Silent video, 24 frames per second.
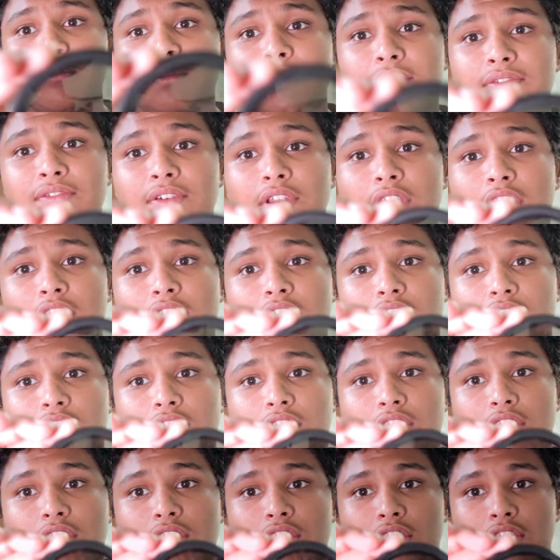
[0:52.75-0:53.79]
but when I
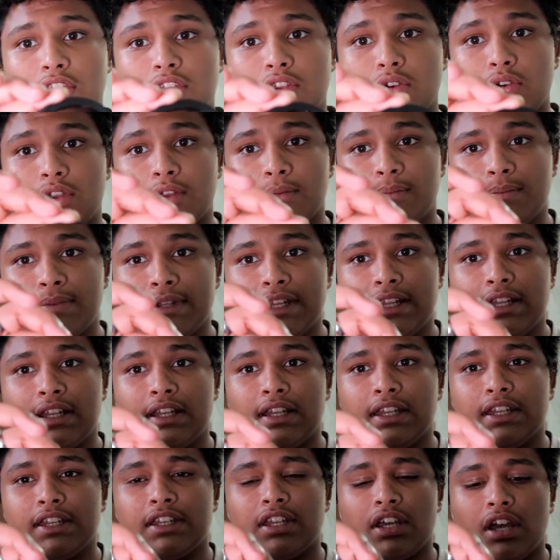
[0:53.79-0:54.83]
go
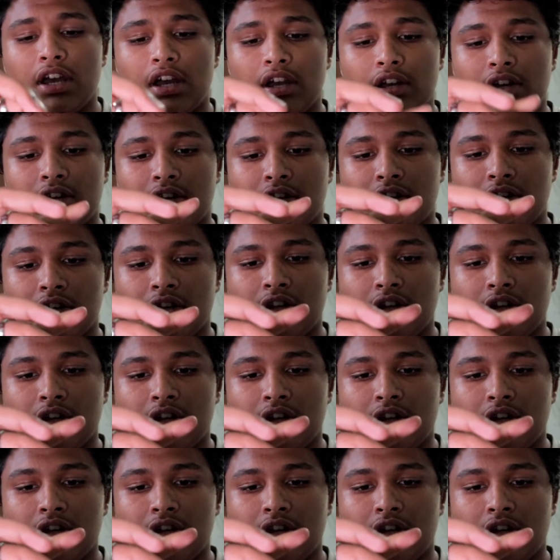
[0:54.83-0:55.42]
completely dark